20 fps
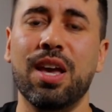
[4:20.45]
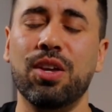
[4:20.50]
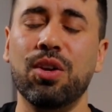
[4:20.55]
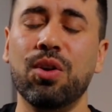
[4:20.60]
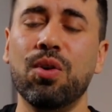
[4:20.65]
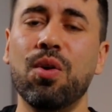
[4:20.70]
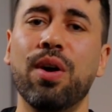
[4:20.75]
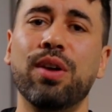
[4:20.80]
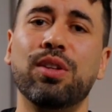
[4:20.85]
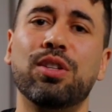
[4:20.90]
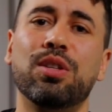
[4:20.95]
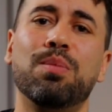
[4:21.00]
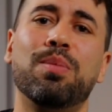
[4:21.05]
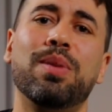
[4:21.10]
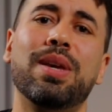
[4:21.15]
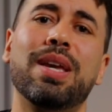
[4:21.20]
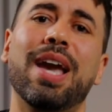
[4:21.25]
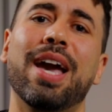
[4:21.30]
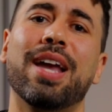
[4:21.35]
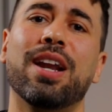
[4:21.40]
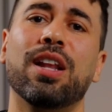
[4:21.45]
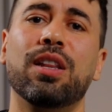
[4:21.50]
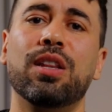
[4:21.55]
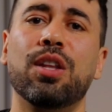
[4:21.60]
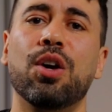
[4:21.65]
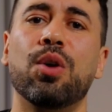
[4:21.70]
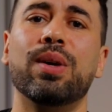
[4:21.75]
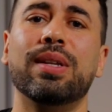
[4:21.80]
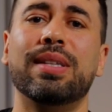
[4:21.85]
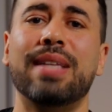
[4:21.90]
you're going to be at a
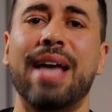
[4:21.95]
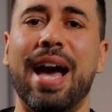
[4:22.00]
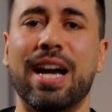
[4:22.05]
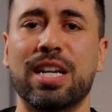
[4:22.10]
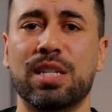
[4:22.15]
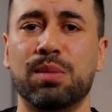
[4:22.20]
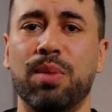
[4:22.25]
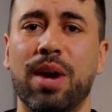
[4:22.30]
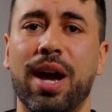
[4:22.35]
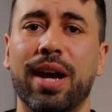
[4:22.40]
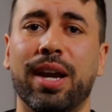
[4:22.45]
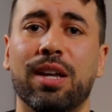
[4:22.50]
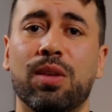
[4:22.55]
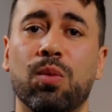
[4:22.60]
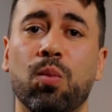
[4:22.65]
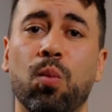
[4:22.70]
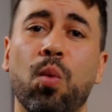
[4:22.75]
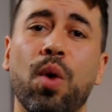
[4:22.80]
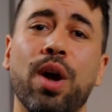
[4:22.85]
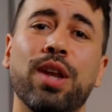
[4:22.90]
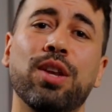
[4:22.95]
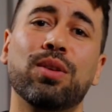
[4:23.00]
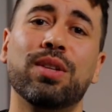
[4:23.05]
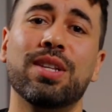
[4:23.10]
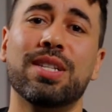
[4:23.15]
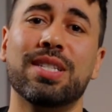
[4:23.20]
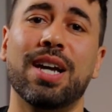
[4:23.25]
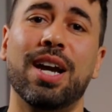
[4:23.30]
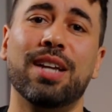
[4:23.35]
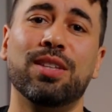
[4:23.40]
lower tax bracket when you
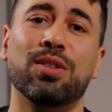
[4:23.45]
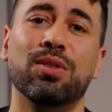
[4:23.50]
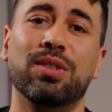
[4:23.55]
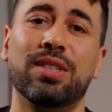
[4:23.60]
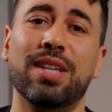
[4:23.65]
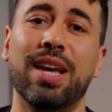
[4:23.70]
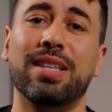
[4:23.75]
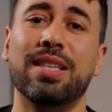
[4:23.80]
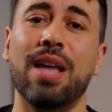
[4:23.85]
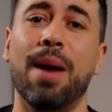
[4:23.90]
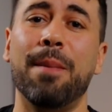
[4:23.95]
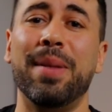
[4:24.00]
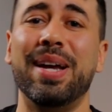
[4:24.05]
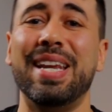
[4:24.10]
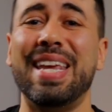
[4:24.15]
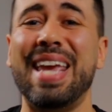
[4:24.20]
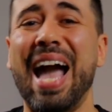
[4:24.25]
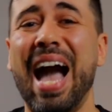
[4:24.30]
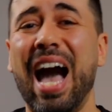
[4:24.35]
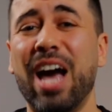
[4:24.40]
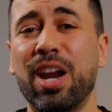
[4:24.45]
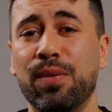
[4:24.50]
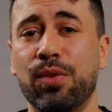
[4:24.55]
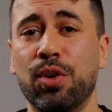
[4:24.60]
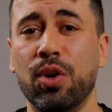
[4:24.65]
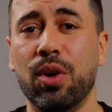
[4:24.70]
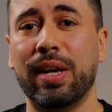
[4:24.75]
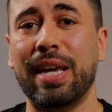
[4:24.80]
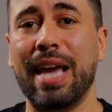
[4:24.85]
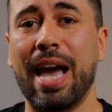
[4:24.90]
decide to take that money out
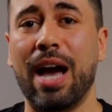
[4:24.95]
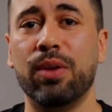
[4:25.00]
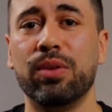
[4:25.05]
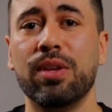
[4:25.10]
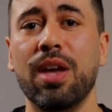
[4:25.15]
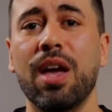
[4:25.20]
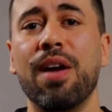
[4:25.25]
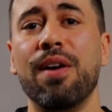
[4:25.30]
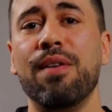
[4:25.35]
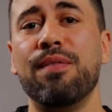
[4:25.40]
of your account